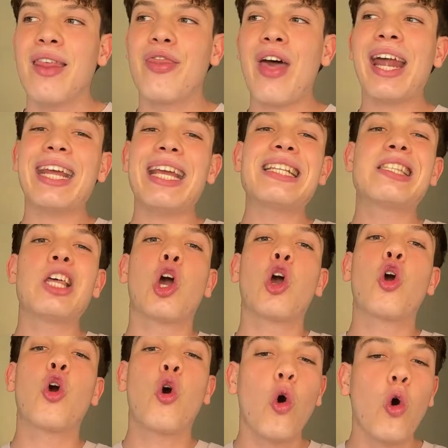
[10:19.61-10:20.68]
That is the
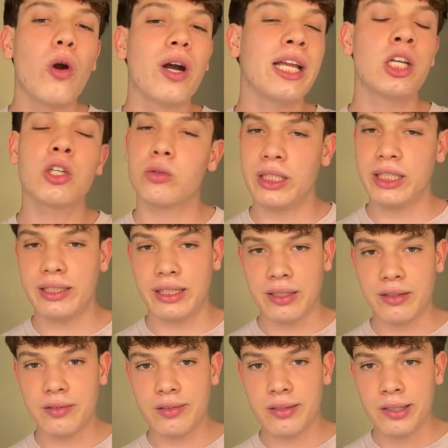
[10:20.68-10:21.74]
core
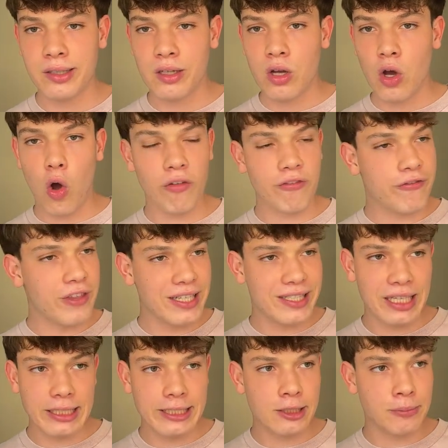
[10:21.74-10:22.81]
ingredient of
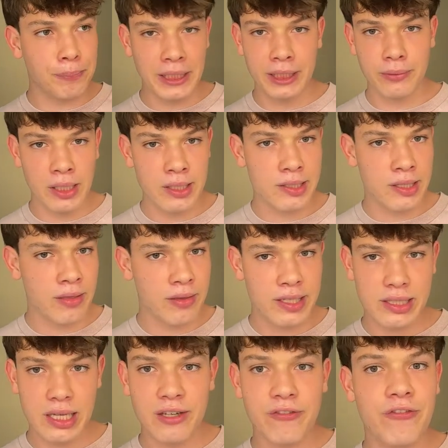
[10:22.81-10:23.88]
this experience and
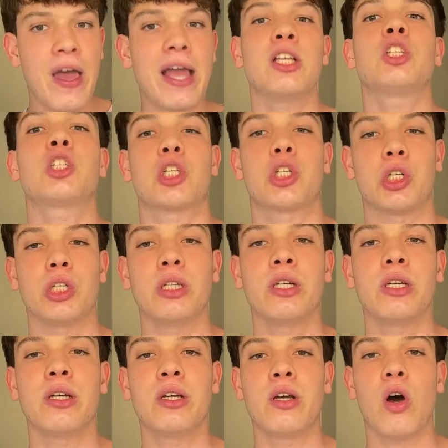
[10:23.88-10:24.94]
this adventure
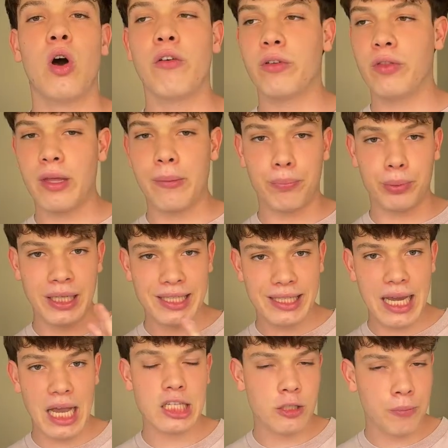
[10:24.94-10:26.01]
that brings
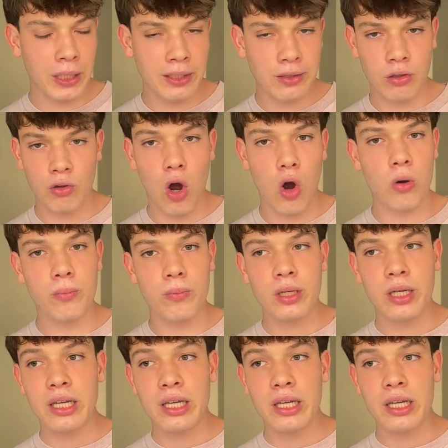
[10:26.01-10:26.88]
Gasperini to Rome.